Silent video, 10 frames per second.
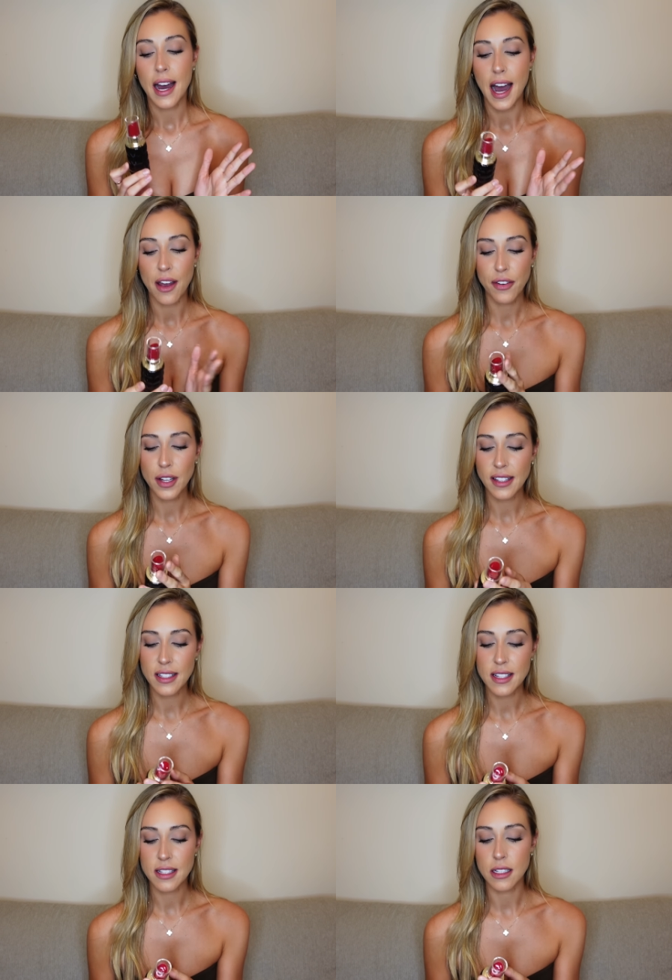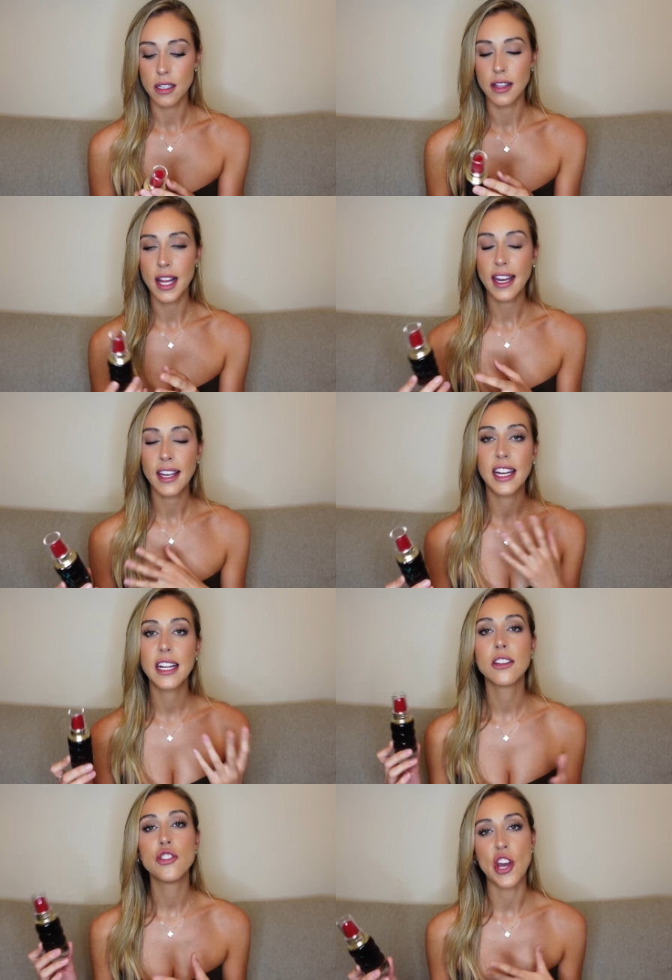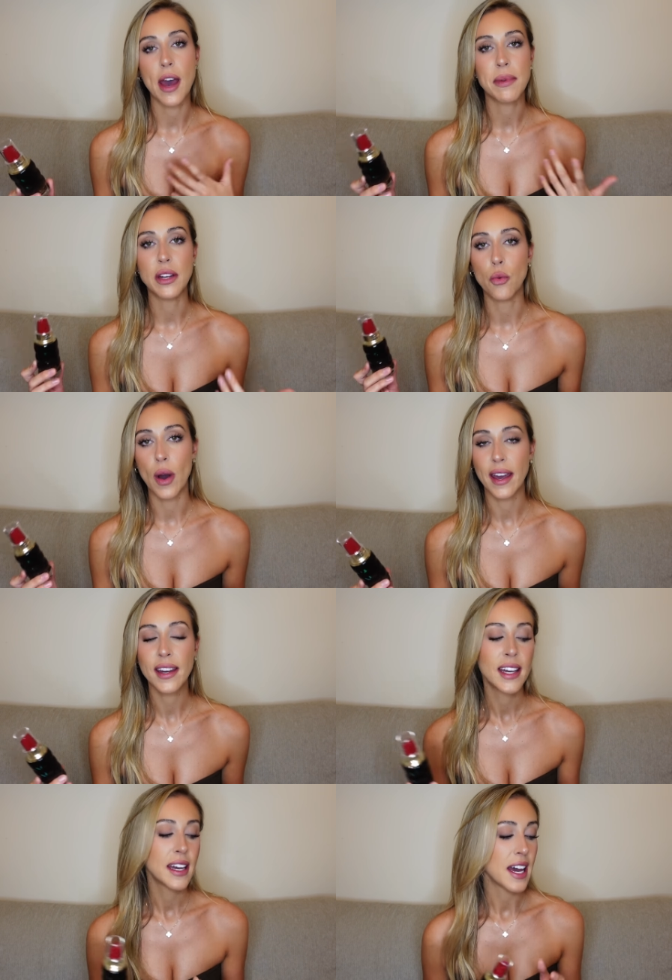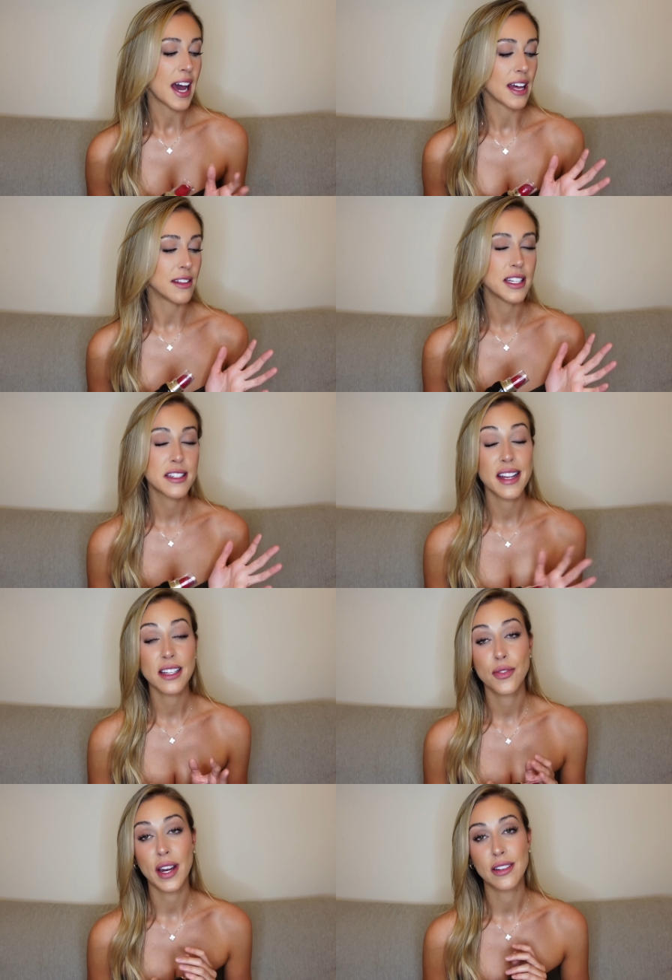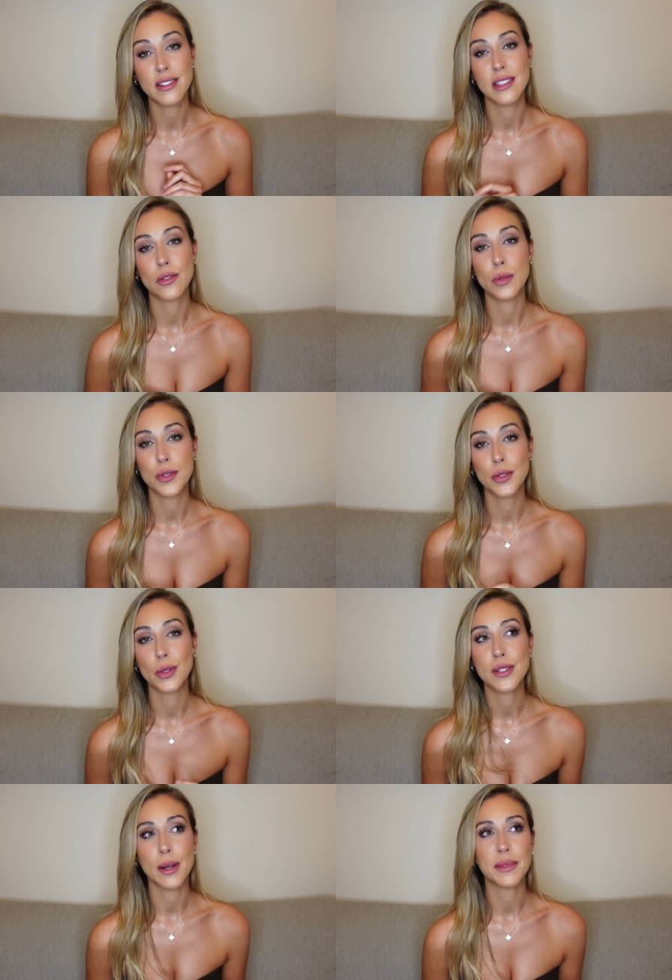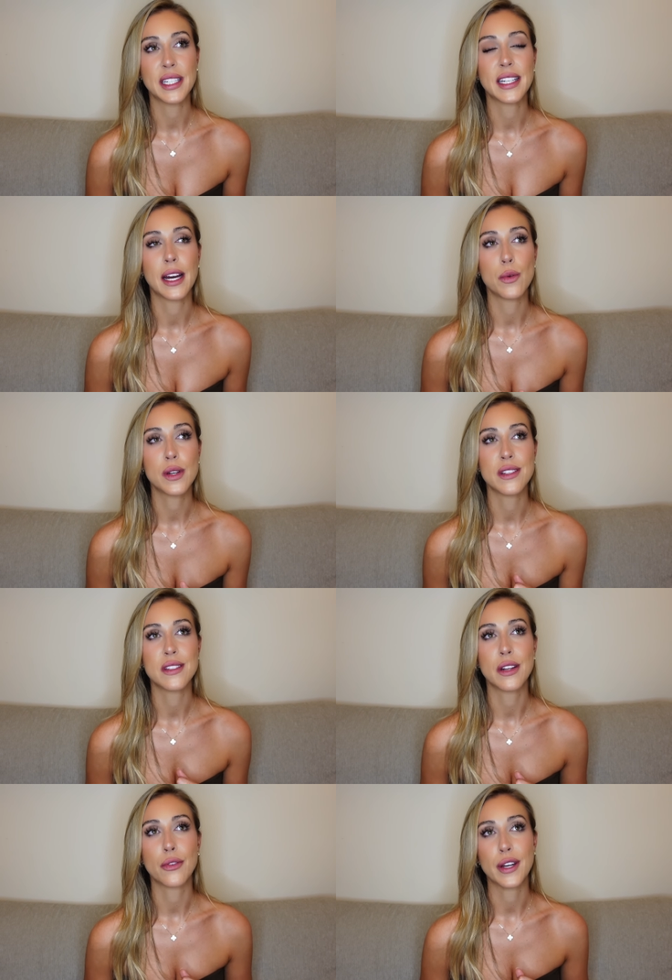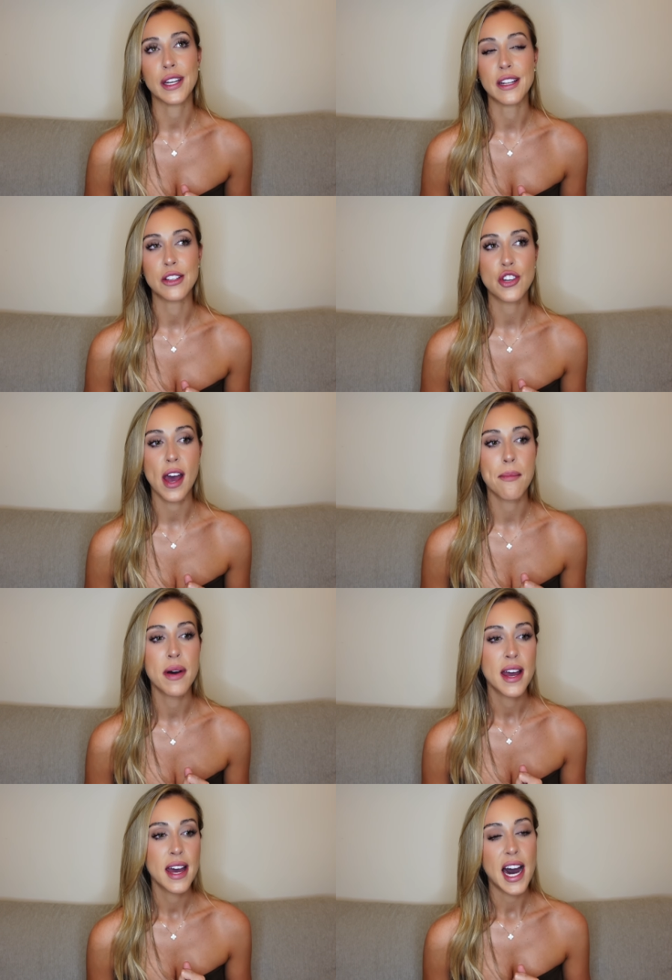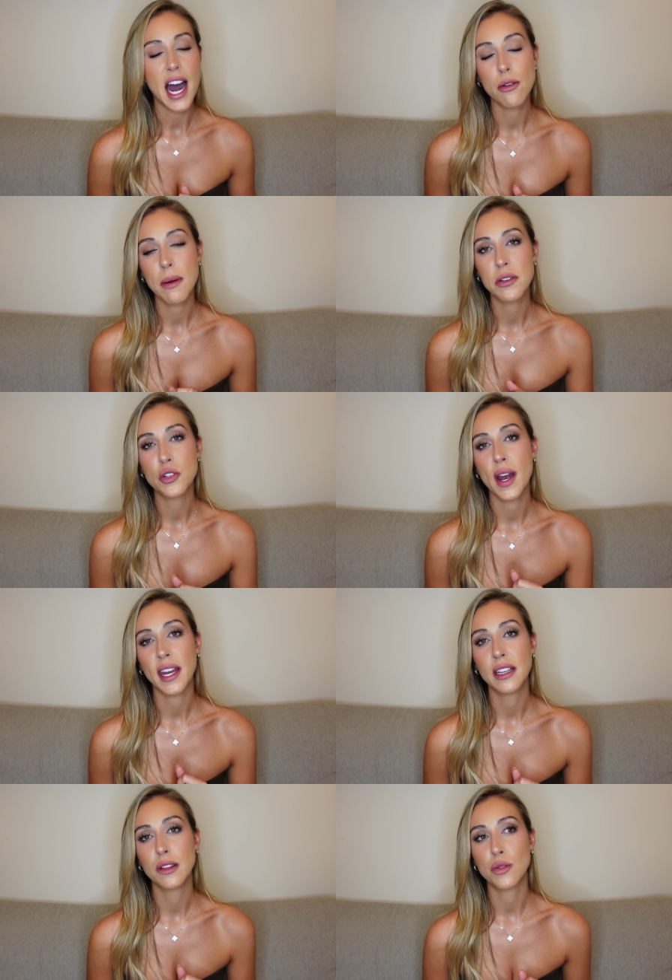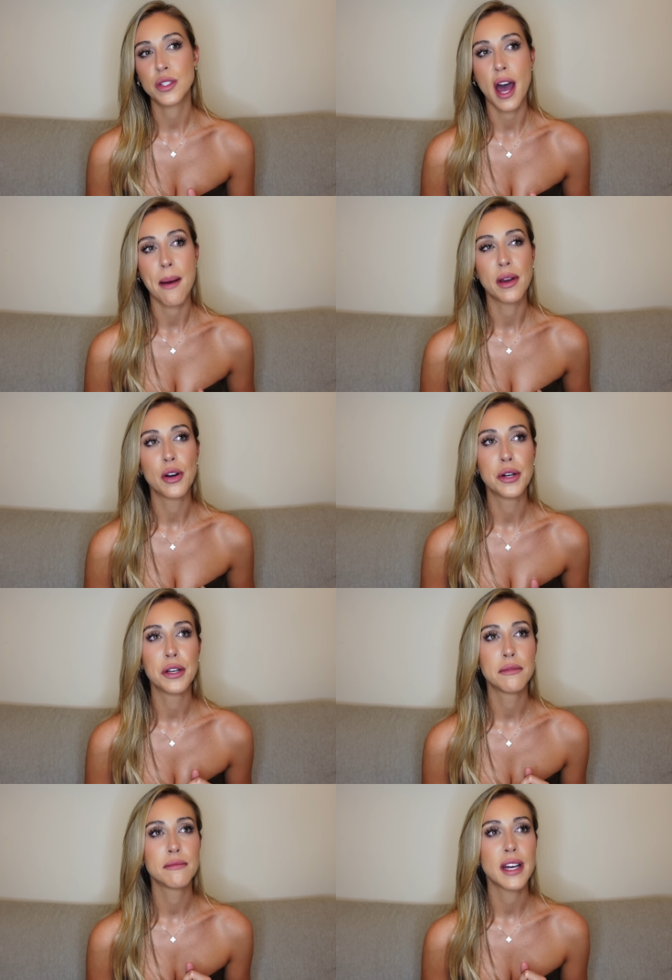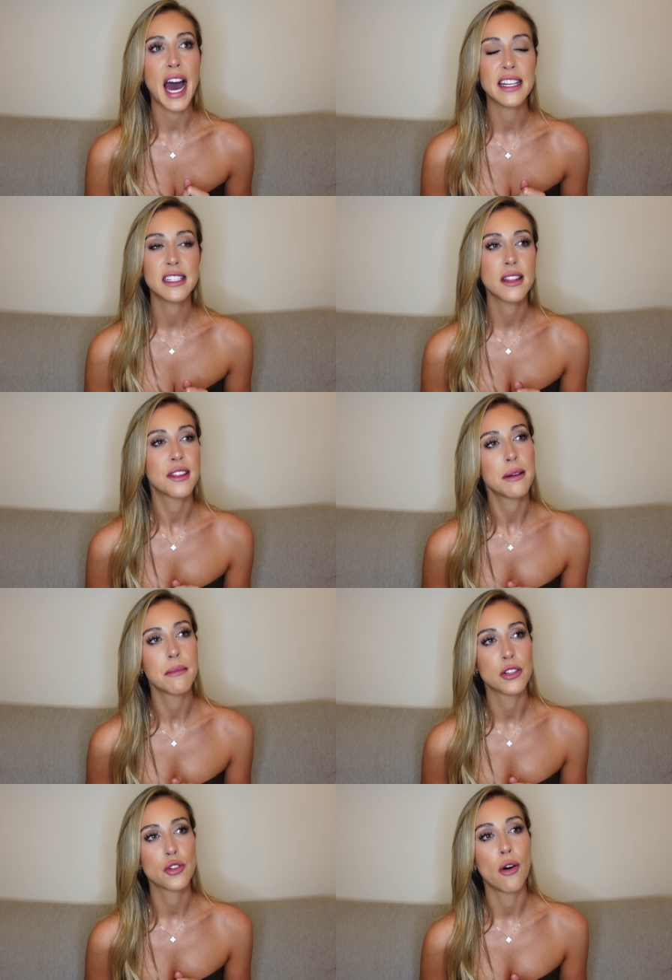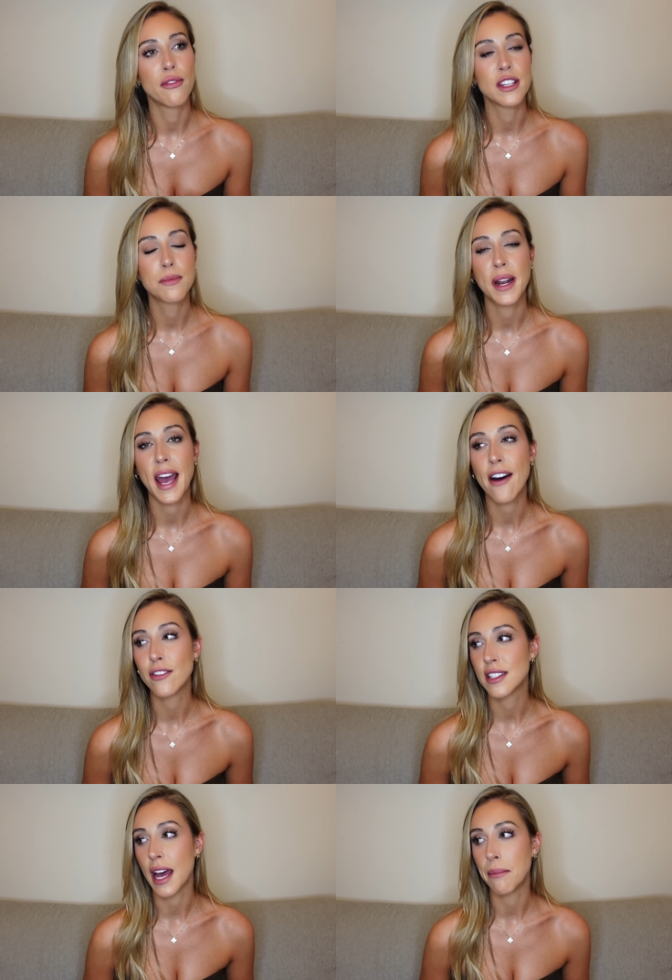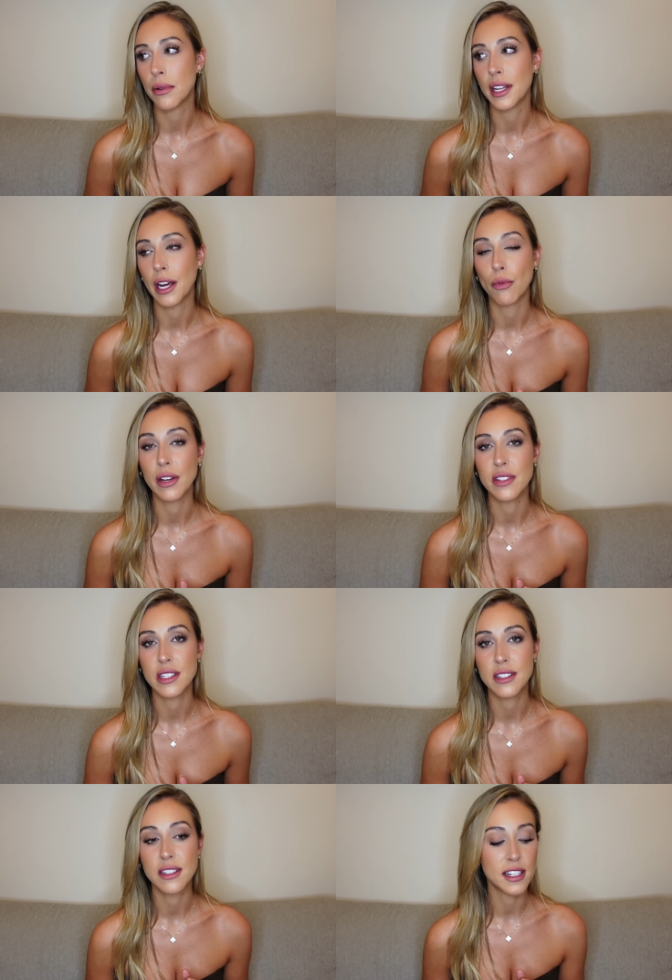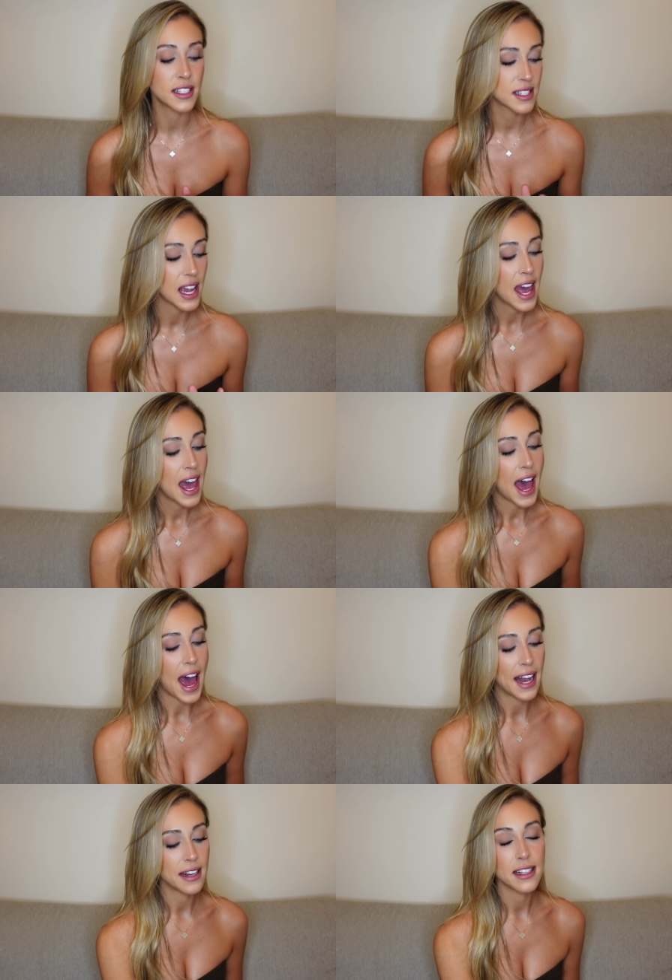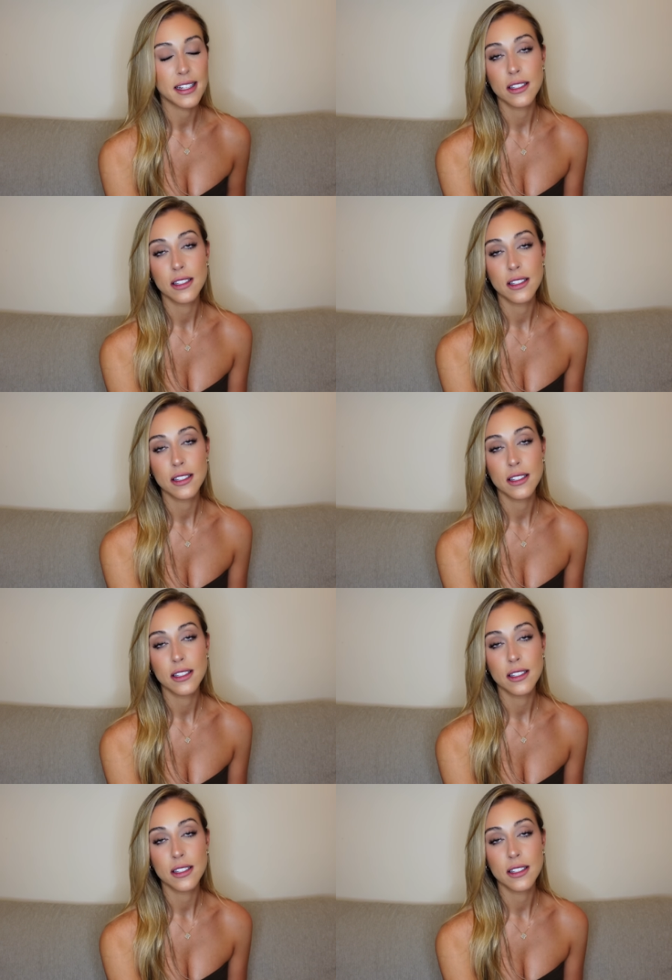I feel like this is like a hidden gem in a way, and this next fragrance is also something that I would consider a hidden gem. I remember trying it a long time ago. I didn't think much of it, but I have a sample and I revisited it, and